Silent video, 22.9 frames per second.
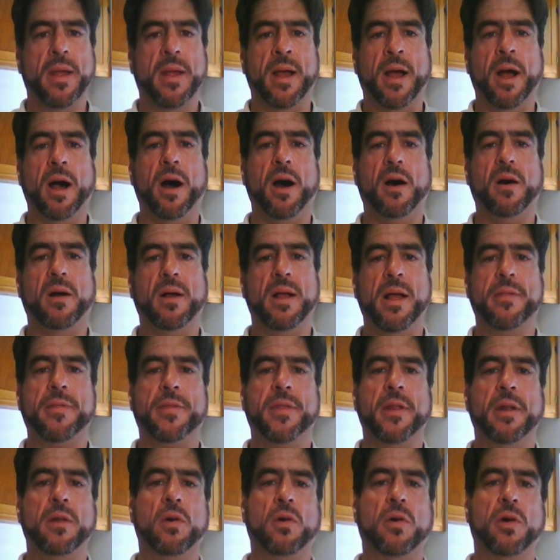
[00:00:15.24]
How hath
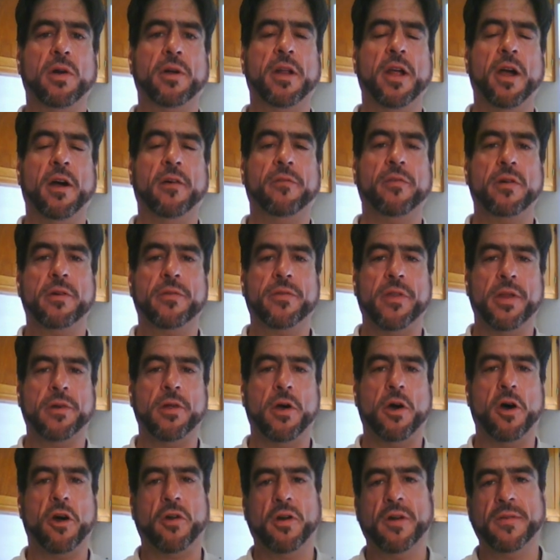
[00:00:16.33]
the Lord covered the
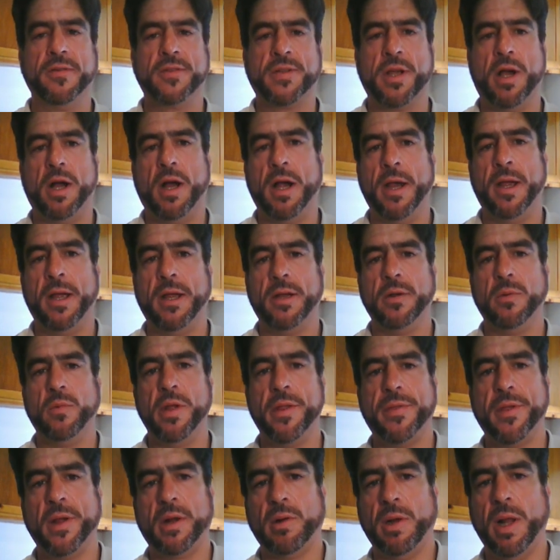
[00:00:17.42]
daughter of Zion
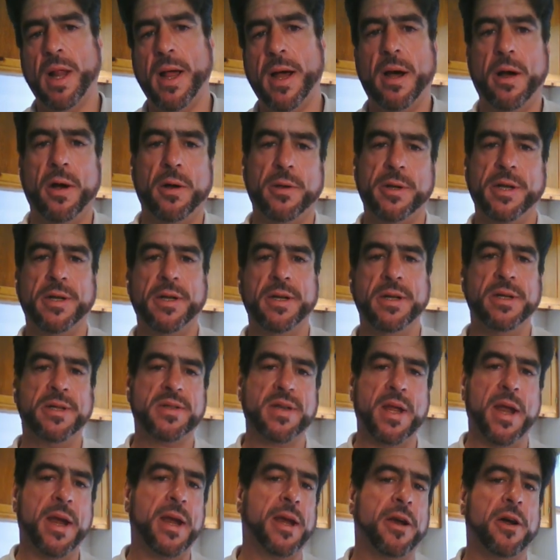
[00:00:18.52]
with a cloud in his
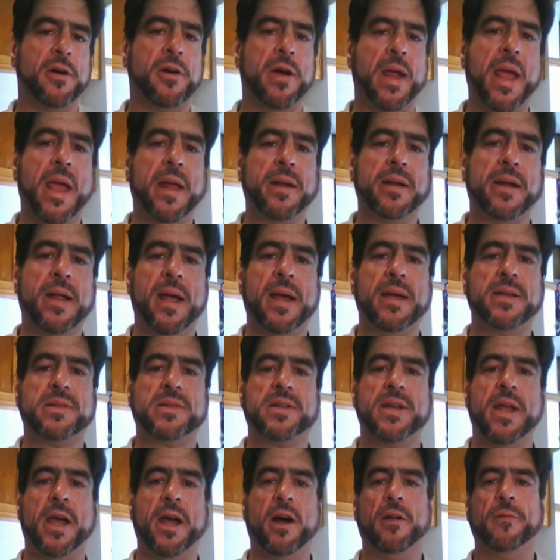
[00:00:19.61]
anger, and cast
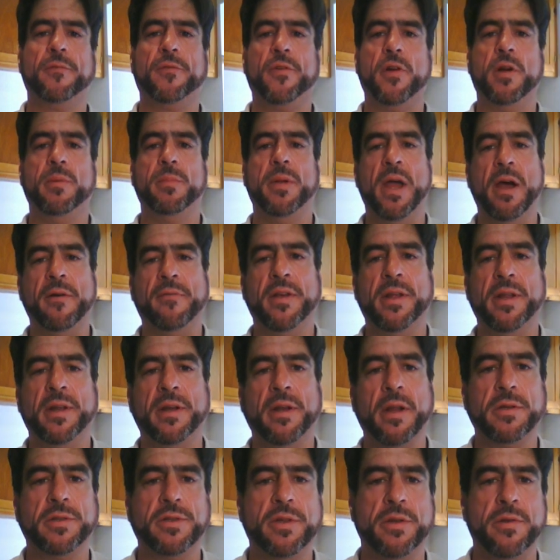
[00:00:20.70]
down from heaven
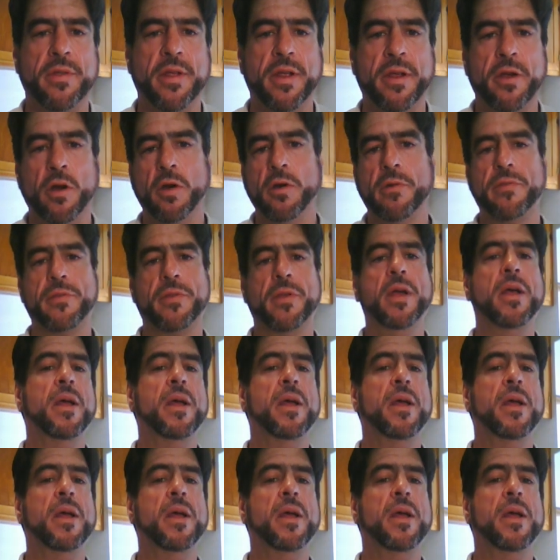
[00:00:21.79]
unto the earth